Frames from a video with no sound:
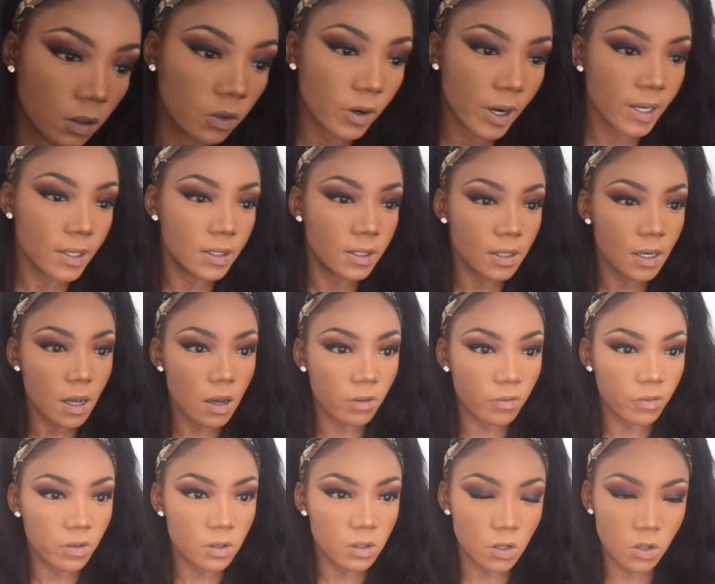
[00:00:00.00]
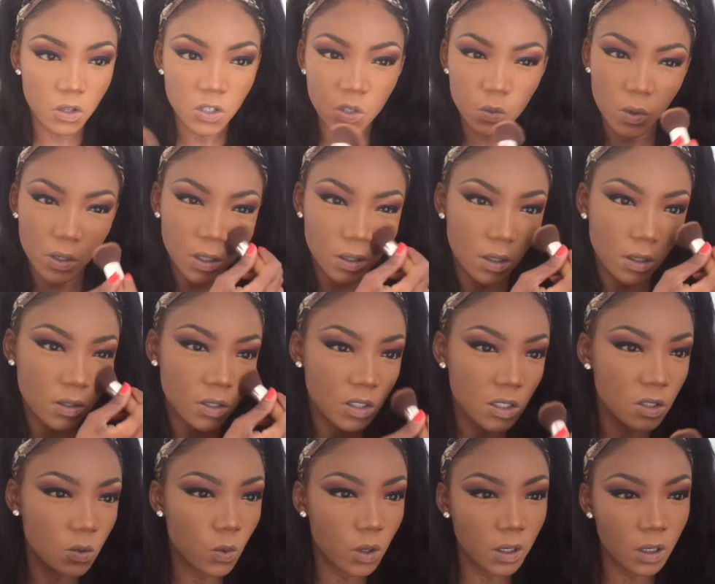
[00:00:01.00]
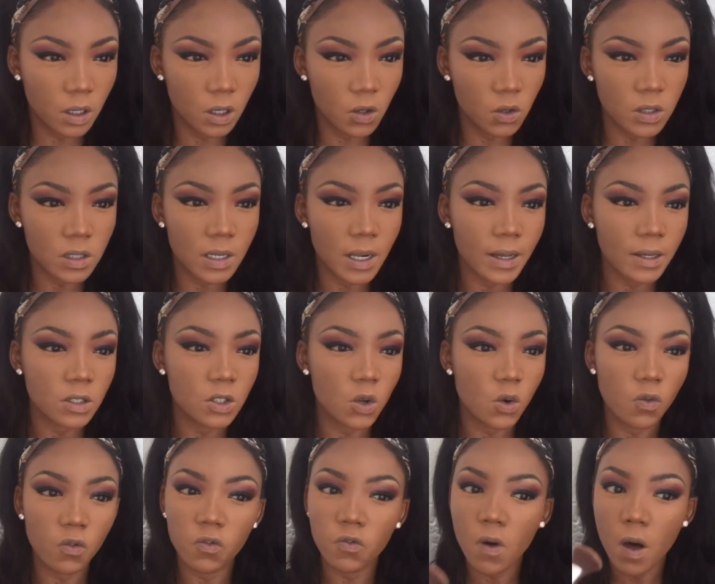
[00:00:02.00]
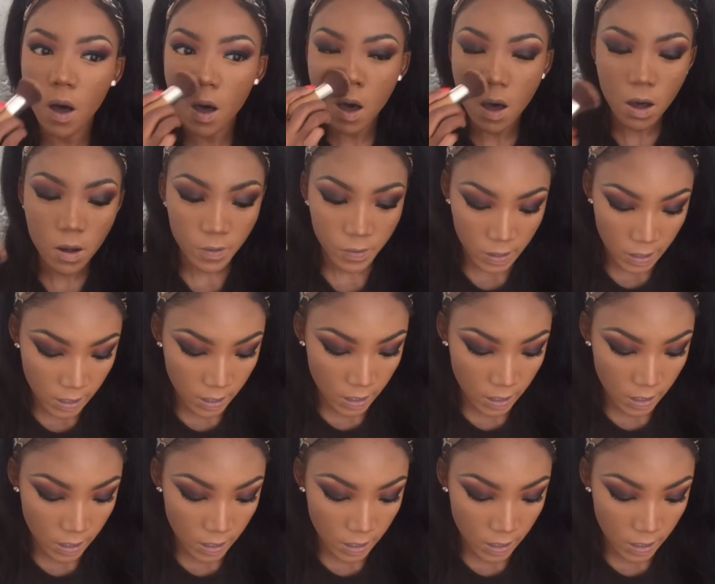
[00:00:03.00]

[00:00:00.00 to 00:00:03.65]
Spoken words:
Great stuff. So this is what it looks like so far.